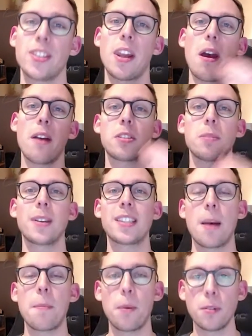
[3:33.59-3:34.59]
Now, I have some
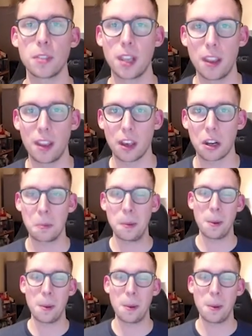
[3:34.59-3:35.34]
examples I'm going to put